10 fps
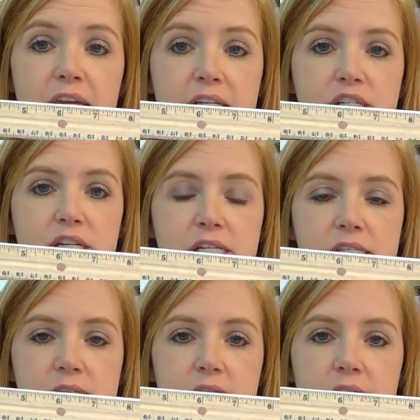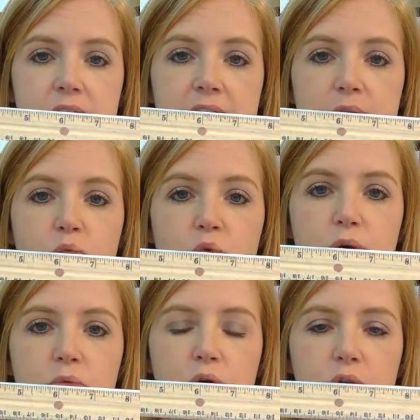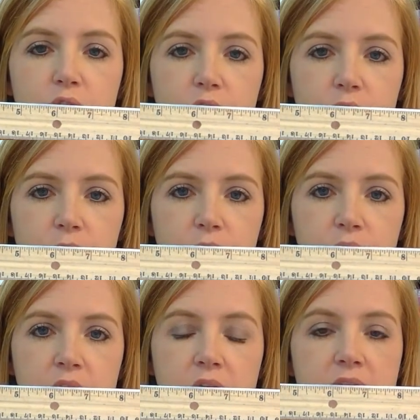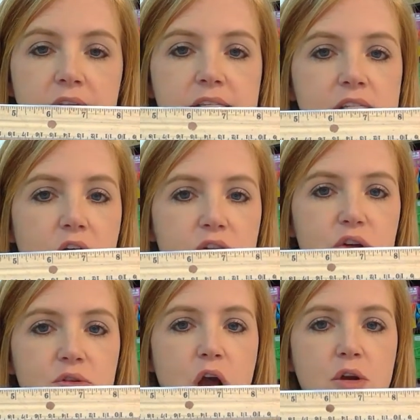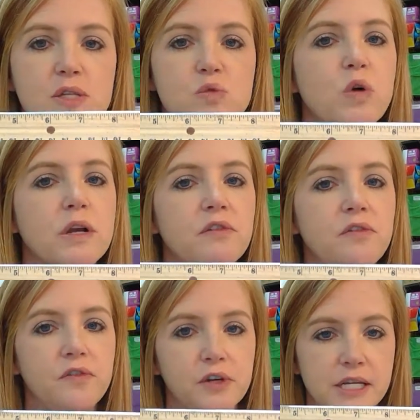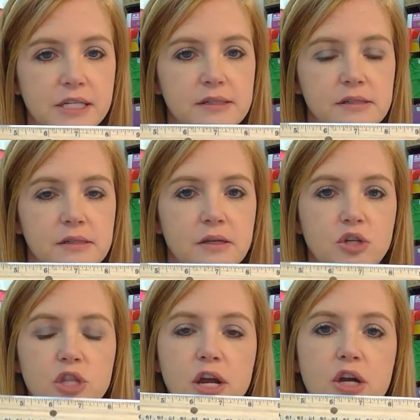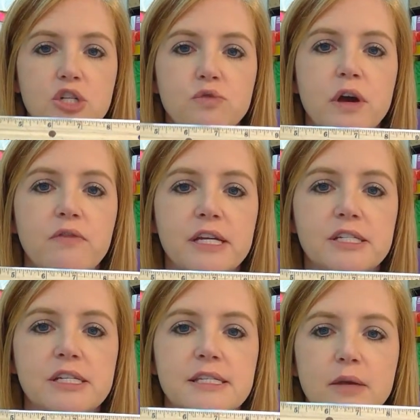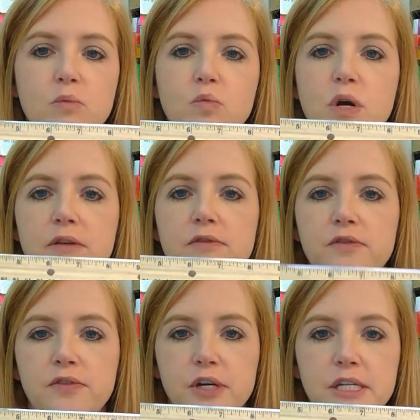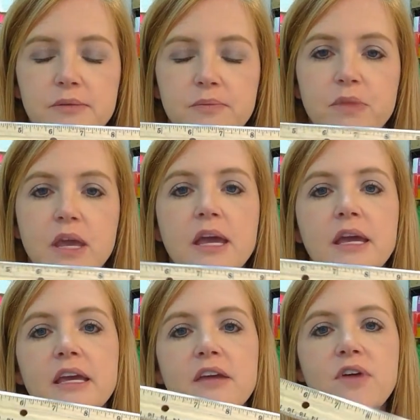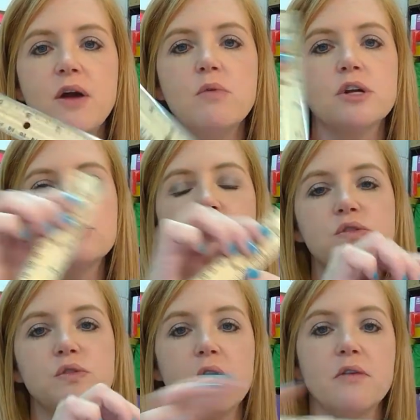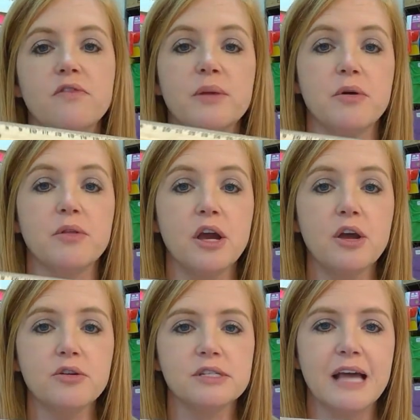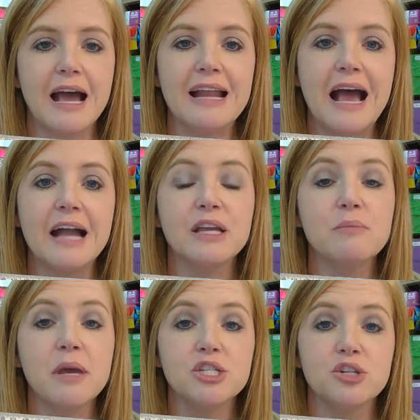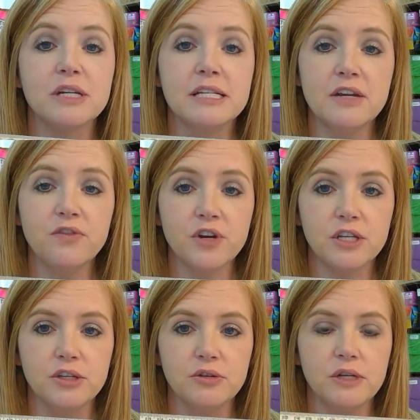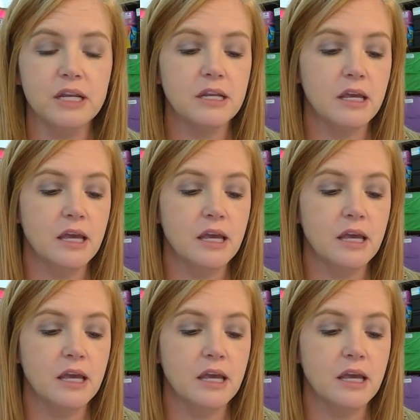inches in one ruler. This is also known as 1 foot. There are 12 inches in 1 foot. If I were to flip on the other side, I can measure in a different unit.